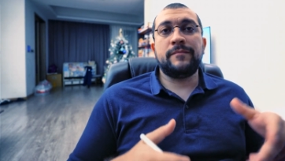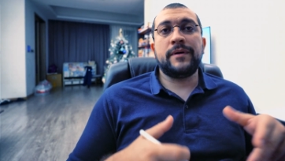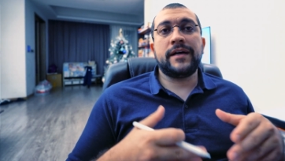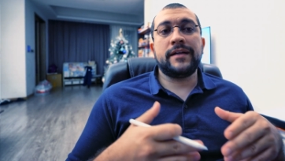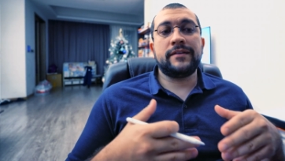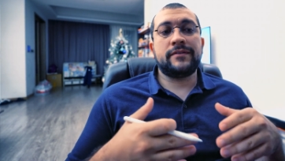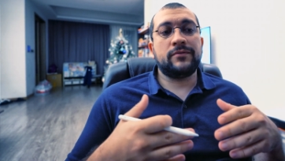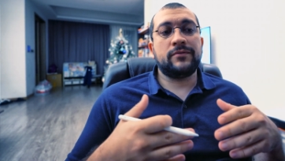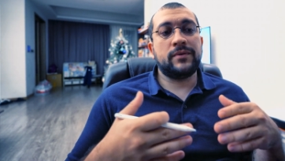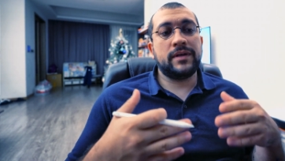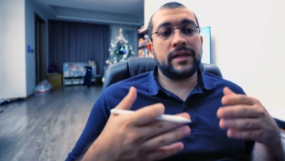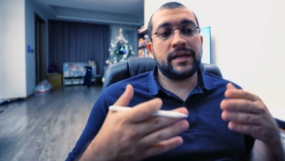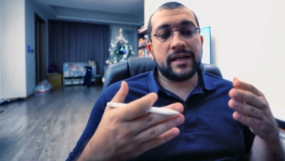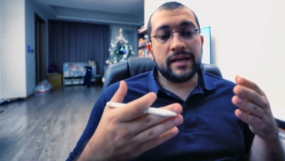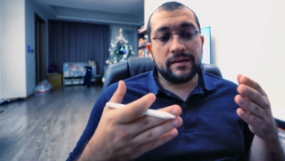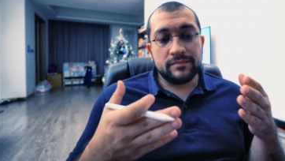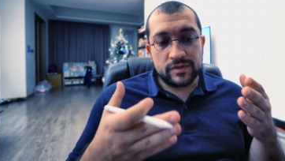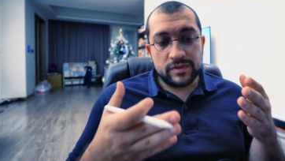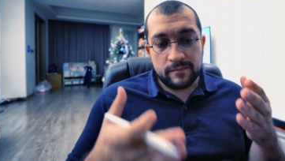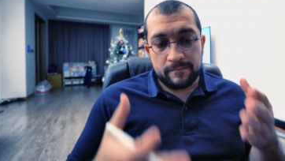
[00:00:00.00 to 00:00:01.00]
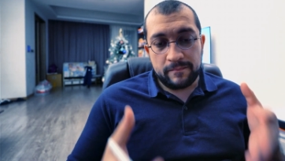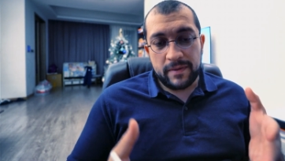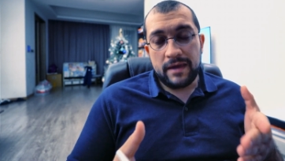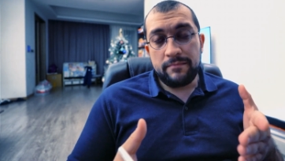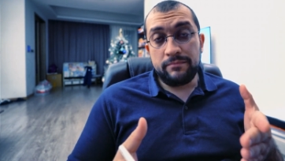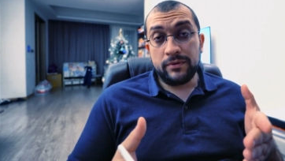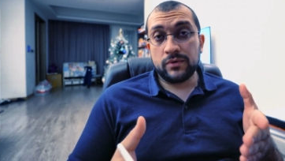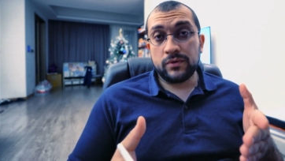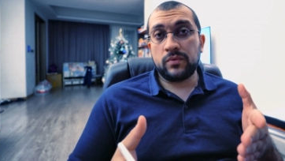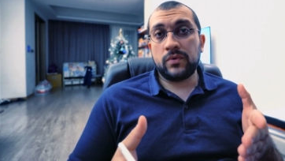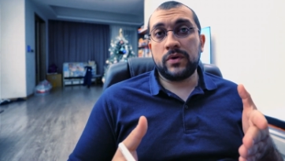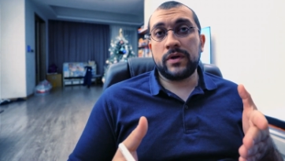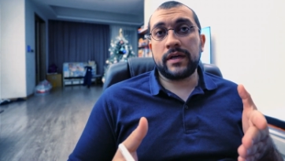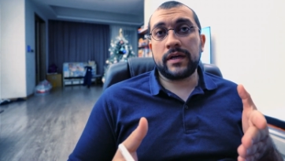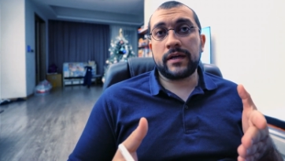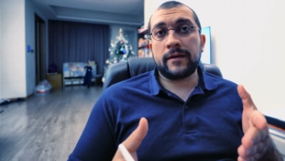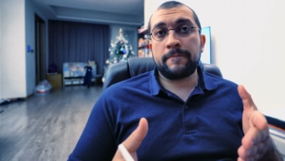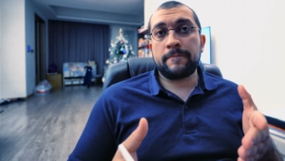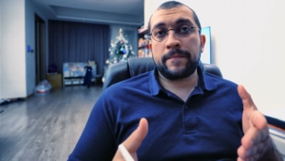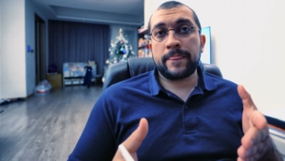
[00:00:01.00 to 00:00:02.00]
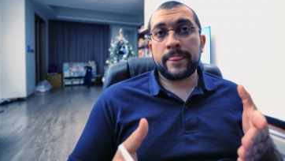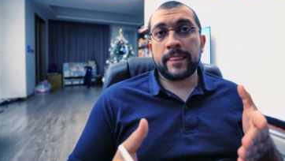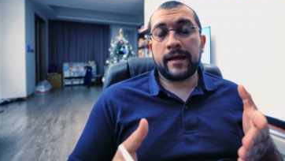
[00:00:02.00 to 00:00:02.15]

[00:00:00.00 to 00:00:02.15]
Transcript: But when it comes to paperwork,